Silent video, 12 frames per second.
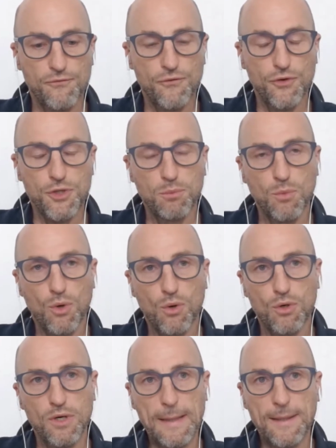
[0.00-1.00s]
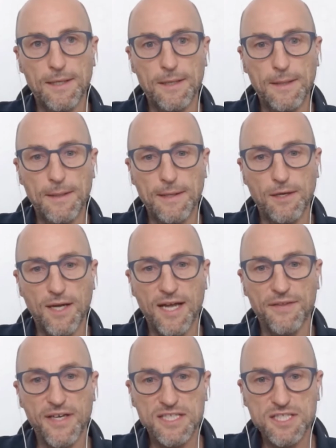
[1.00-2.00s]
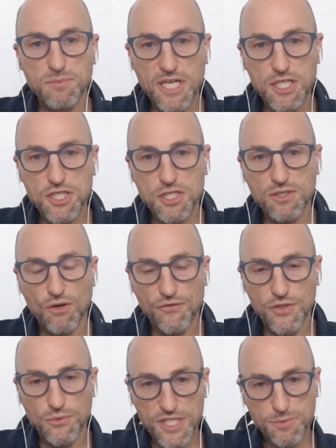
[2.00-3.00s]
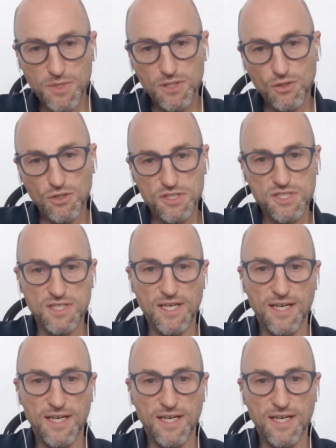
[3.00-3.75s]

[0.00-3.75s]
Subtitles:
Furthermore, underestimation of investment costs,